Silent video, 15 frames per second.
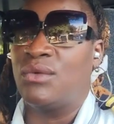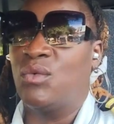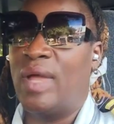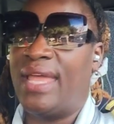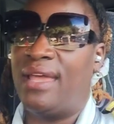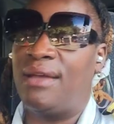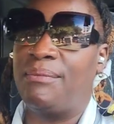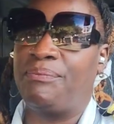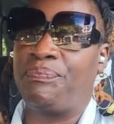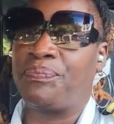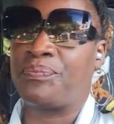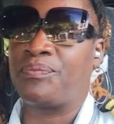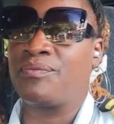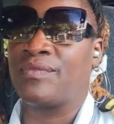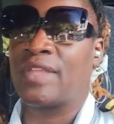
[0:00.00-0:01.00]
Well,
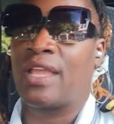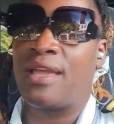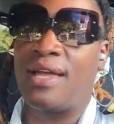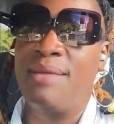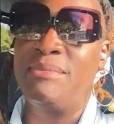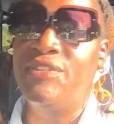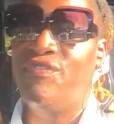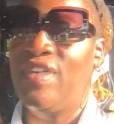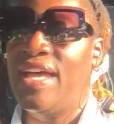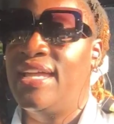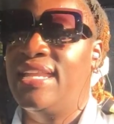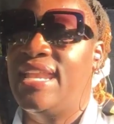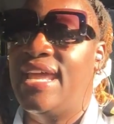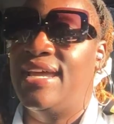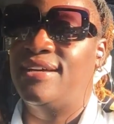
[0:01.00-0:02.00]
come to
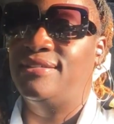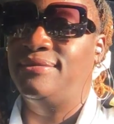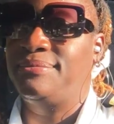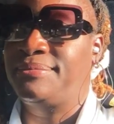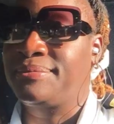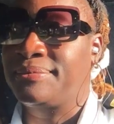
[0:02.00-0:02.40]
find out,